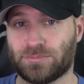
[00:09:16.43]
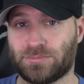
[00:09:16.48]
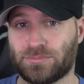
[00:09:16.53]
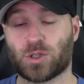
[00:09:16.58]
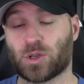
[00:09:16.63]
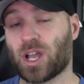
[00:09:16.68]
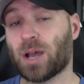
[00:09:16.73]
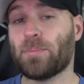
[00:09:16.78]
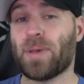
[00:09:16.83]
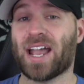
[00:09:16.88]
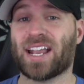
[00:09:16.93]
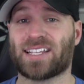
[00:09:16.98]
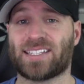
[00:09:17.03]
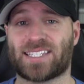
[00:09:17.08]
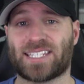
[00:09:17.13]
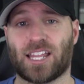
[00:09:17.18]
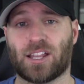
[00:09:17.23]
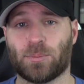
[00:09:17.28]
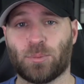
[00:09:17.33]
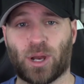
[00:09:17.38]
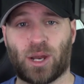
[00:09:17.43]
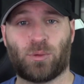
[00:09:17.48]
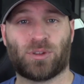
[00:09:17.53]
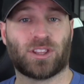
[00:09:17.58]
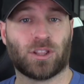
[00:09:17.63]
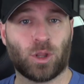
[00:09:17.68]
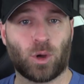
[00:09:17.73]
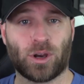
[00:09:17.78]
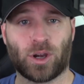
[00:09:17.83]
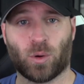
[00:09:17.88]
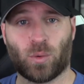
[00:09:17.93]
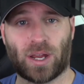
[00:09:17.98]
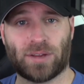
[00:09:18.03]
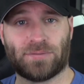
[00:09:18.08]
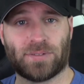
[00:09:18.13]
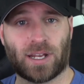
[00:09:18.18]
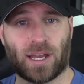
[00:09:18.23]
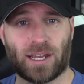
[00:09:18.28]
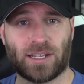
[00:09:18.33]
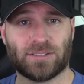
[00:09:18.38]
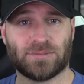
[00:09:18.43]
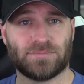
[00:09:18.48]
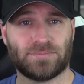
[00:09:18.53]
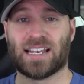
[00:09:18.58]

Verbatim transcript: So come back and celebrate with the lawyer wife and I.